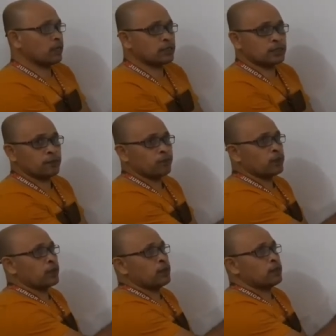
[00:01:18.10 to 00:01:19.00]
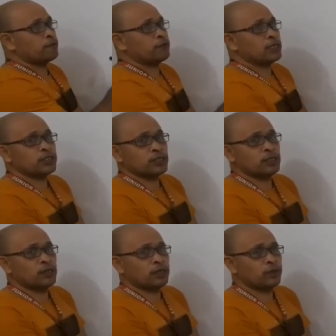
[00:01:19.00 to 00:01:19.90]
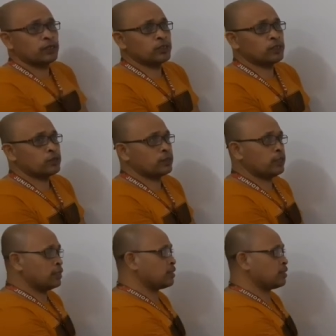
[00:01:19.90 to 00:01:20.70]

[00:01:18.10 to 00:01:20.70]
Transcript: of x, first thing you are going to do